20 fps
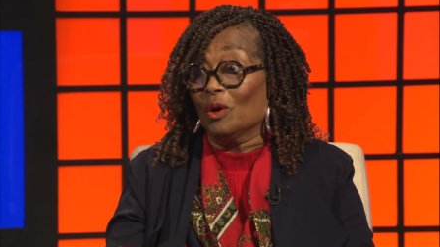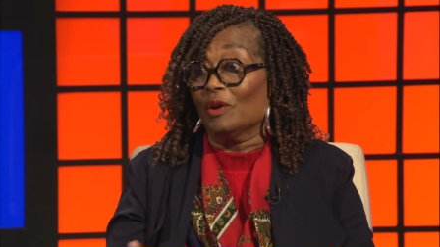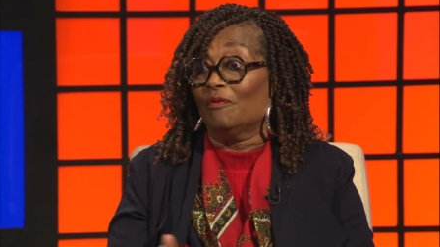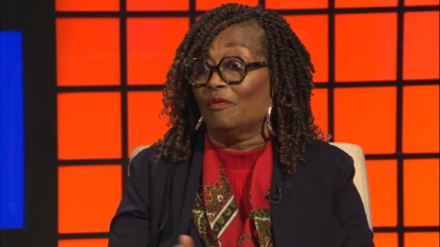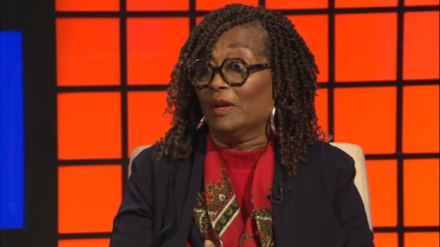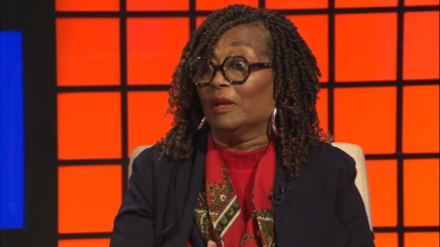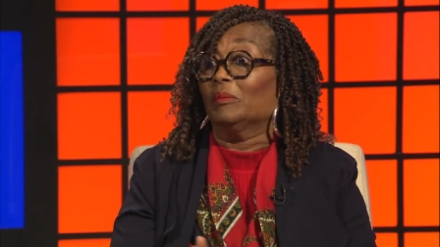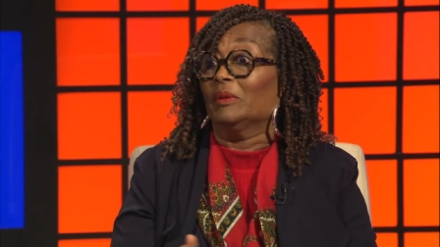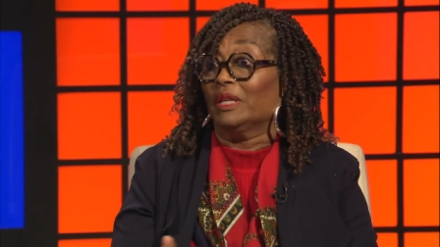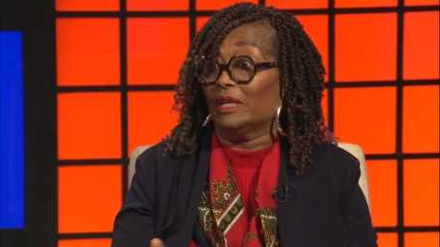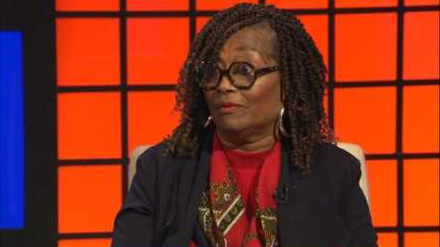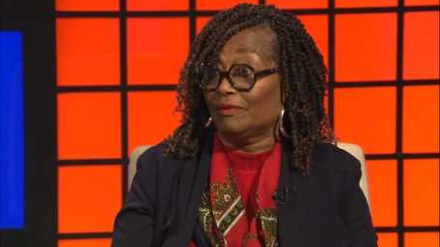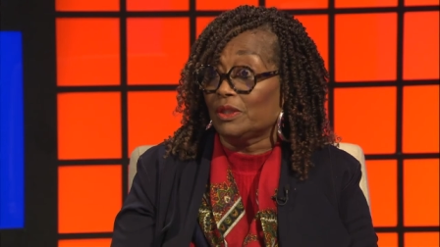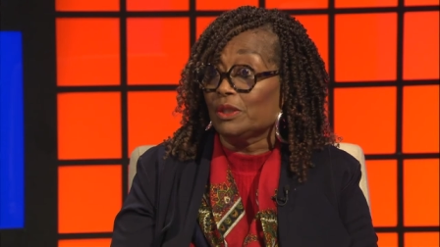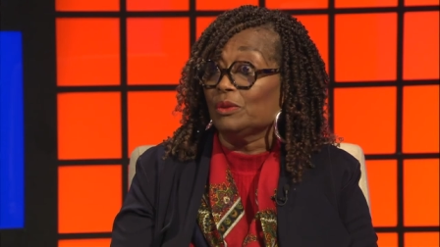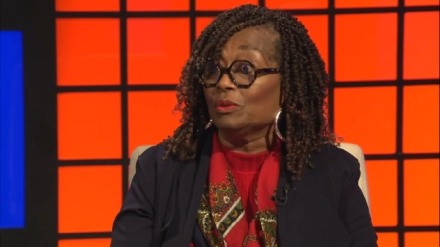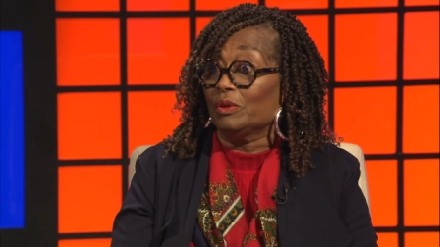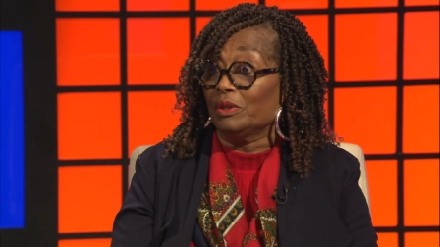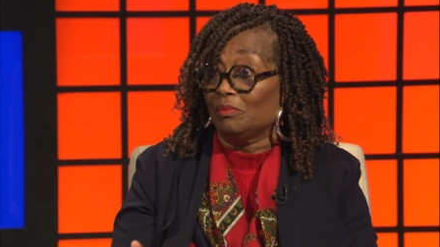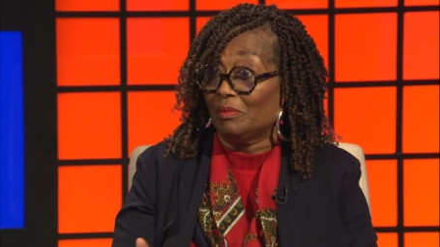a family of
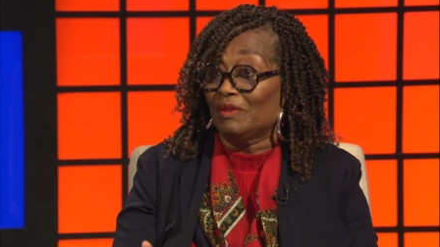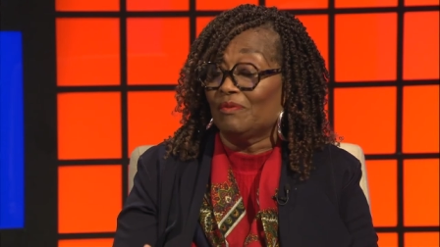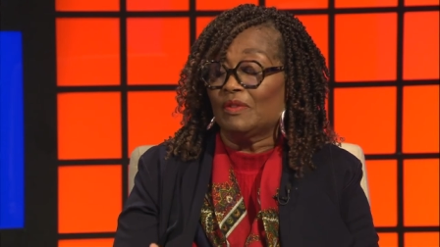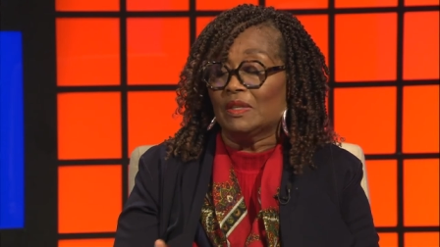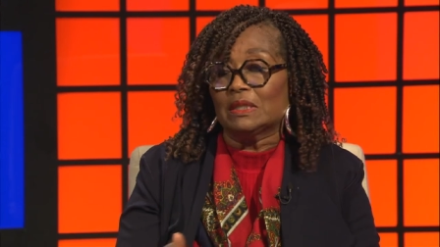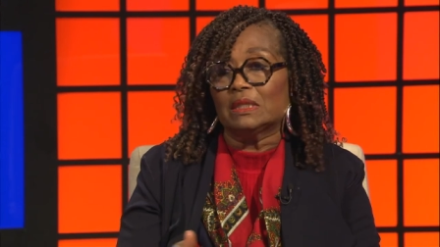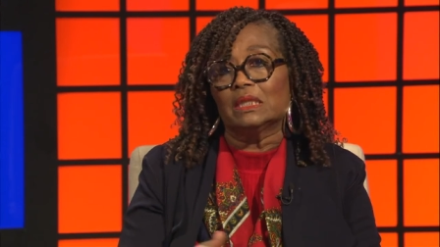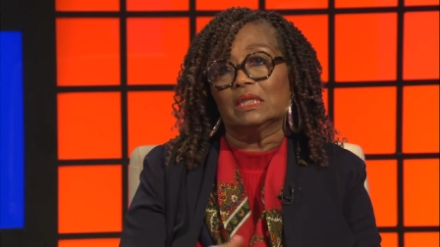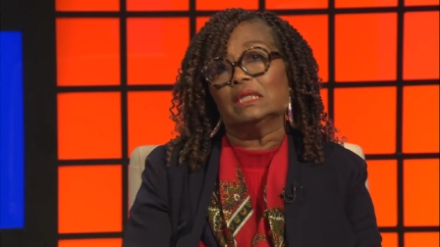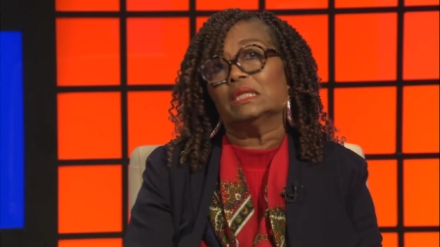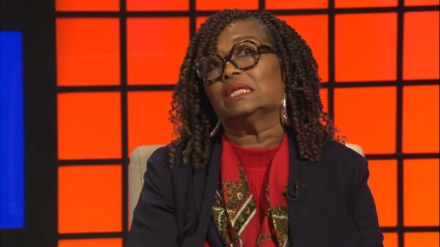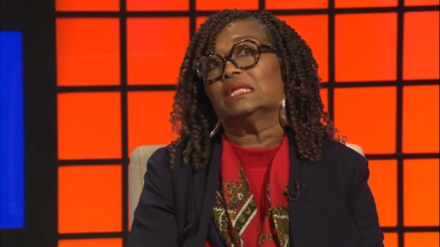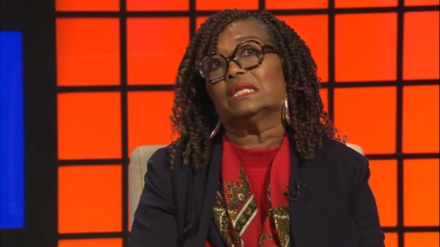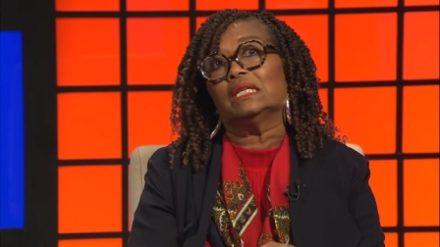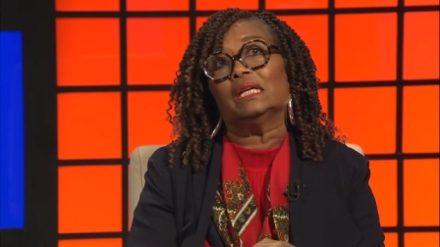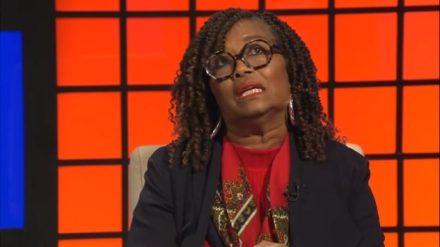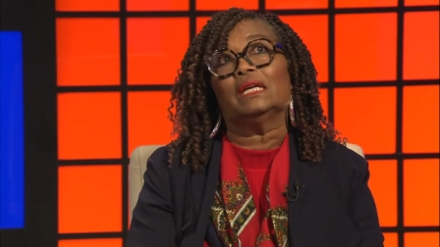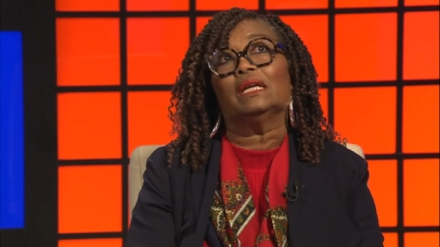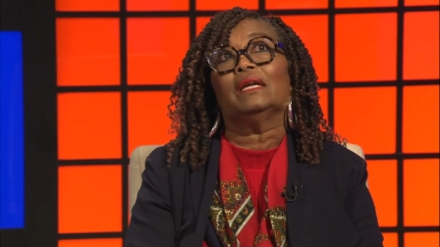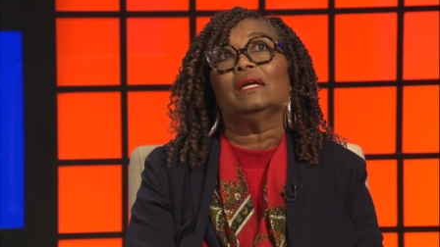two in Memphis, Tennessee.